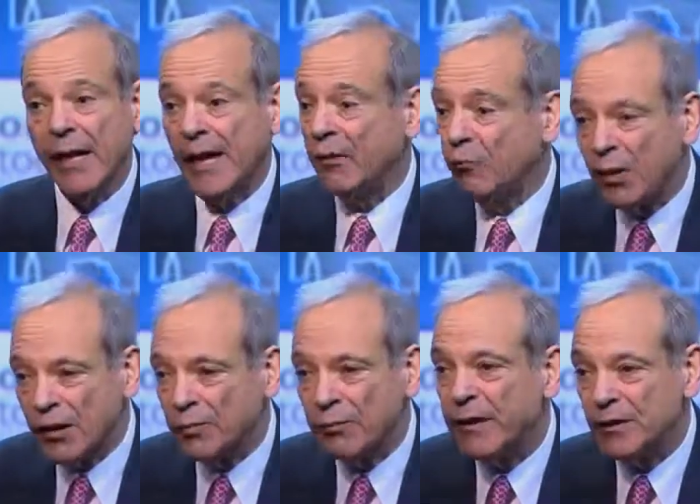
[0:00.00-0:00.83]
And
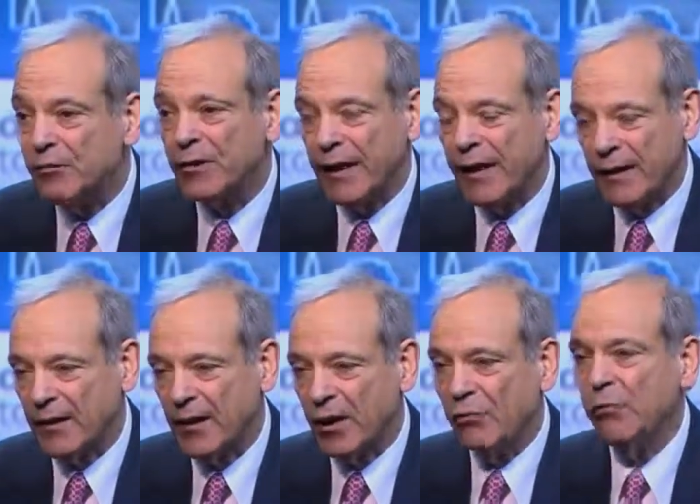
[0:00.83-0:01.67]
once we do that,
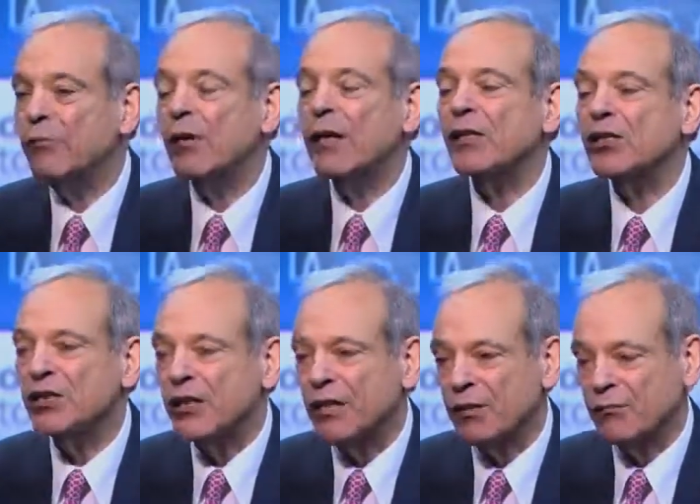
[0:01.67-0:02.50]
we want to share